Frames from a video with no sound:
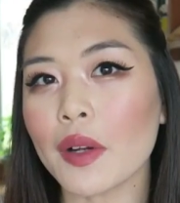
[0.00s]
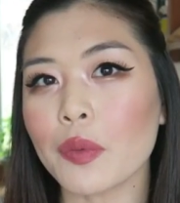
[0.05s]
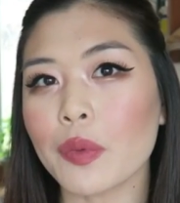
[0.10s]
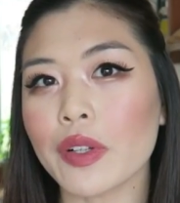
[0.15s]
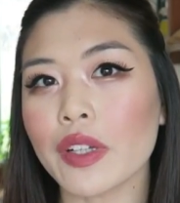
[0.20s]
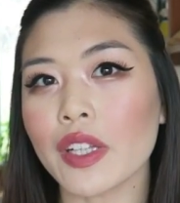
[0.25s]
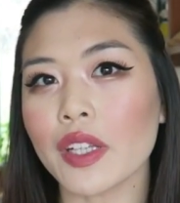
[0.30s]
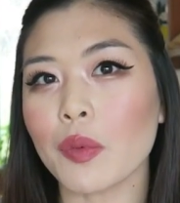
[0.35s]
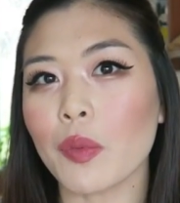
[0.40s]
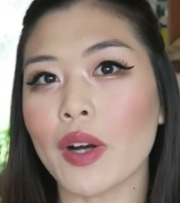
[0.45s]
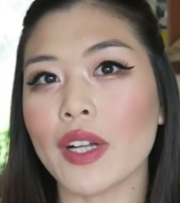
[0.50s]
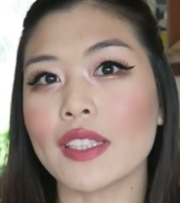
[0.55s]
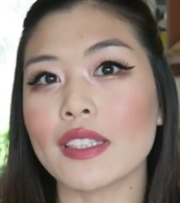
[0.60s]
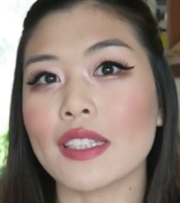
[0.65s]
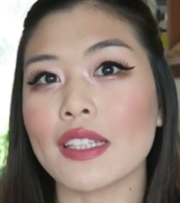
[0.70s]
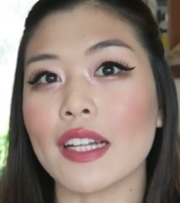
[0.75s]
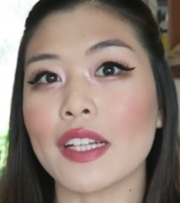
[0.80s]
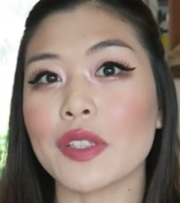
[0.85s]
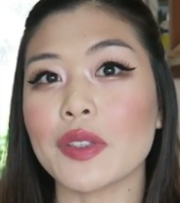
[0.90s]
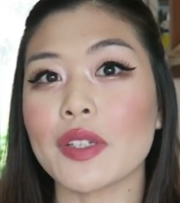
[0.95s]
really wanted
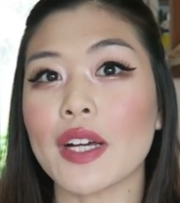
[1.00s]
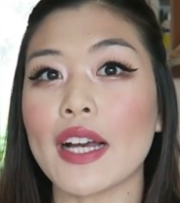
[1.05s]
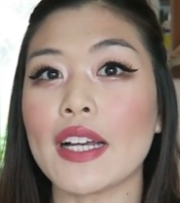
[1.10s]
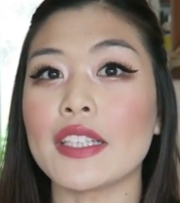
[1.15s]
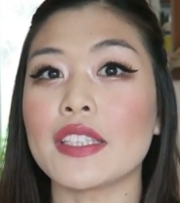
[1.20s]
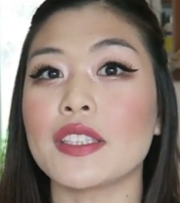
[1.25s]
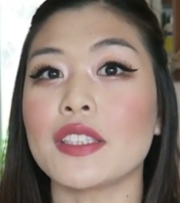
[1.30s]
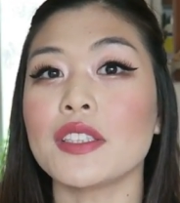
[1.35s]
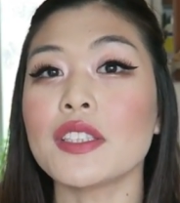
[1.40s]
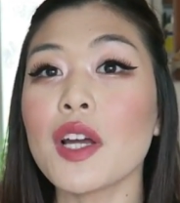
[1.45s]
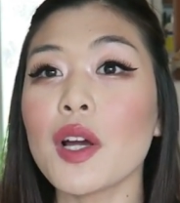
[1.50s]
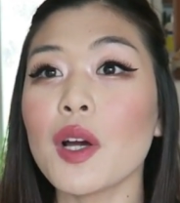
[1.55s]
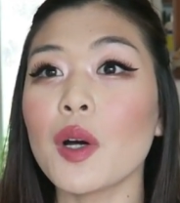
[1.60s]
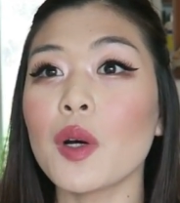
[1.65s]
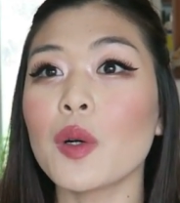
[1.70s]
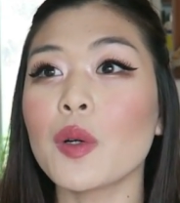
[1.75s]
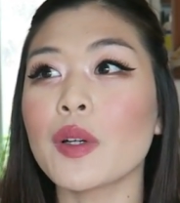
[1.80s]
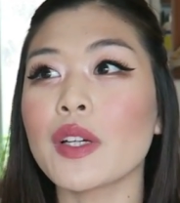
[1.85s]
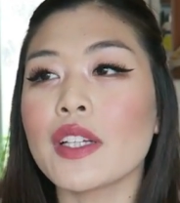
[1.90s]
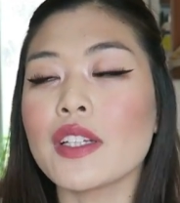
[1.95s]
to let you guys
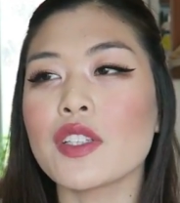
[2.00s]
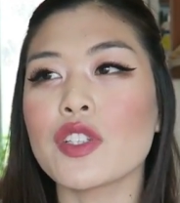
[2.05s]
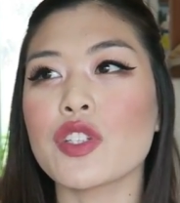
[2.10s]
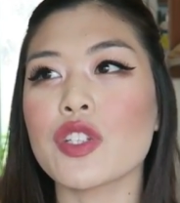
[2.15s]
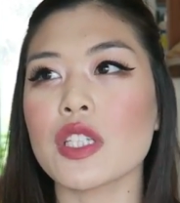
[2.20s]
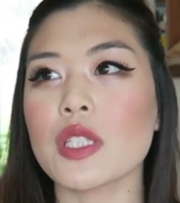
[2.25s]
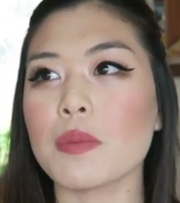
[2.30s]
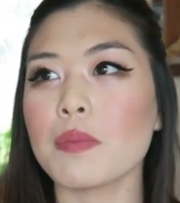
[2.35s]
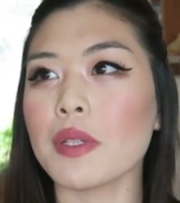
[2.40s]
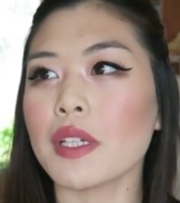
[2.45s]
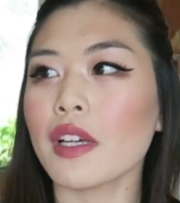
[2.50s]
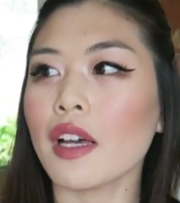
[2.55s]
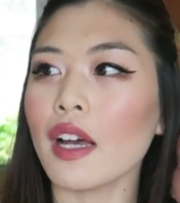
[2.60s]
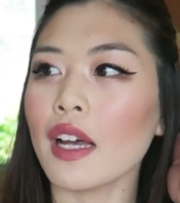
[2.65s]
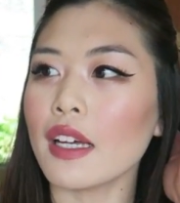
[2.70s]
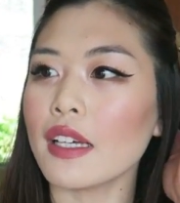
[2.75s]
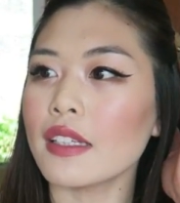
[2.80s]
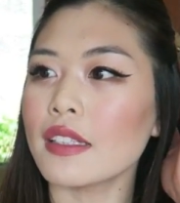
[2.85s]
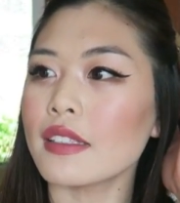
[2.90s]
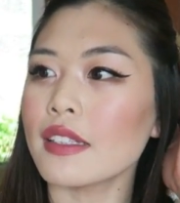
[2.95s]
know is just
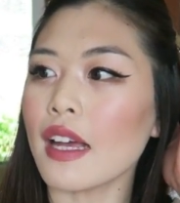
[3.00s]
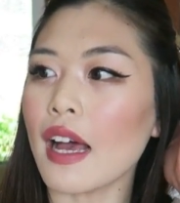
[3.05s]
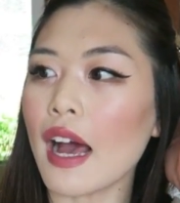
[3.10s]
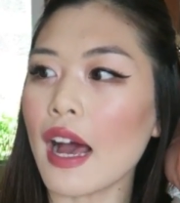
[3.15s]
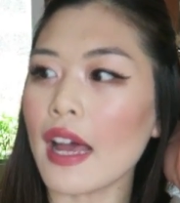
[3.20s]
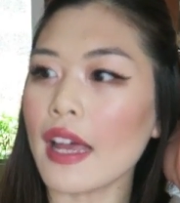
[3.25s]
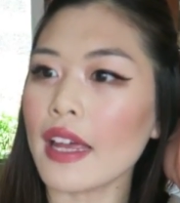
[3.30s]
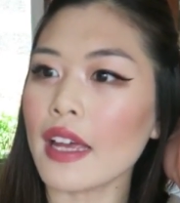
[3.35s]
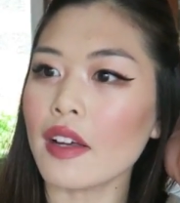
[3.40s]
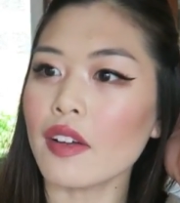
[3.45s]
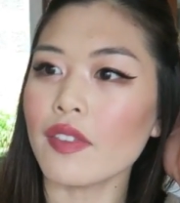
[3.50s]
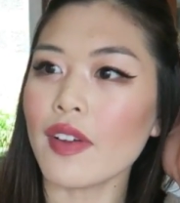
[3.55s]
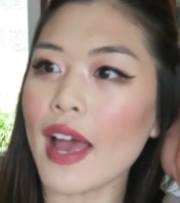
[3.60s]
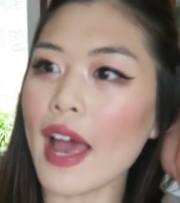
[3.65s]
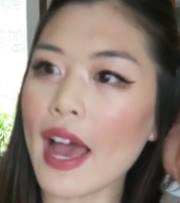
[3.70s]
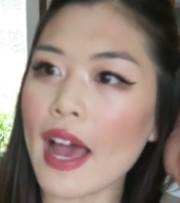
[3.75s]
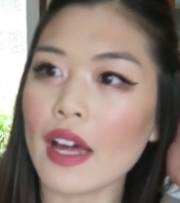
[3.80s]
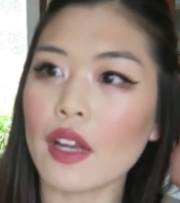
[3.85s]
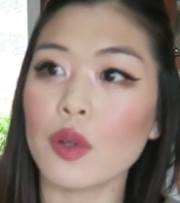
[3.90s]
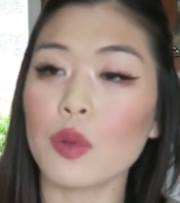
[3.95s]
because I have
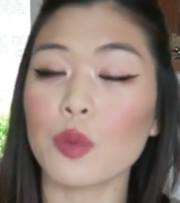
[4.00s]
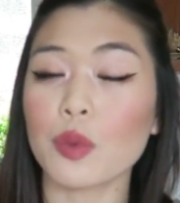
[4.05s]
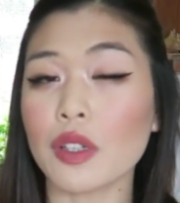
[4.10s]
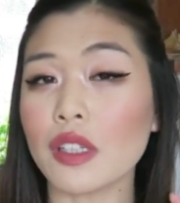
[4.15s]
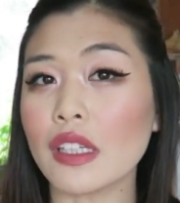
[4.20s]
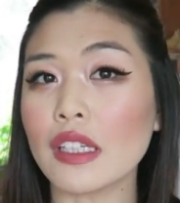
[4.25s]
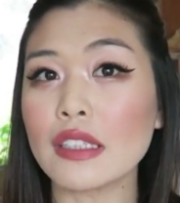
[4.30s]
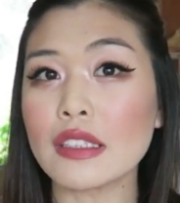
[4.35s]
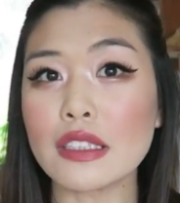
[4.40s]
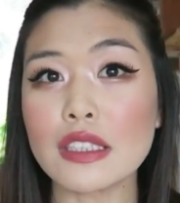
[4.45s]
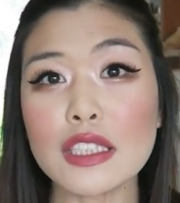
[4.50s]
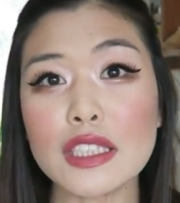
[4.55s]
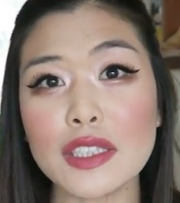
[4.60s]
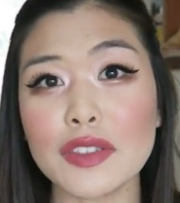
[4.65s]
had a really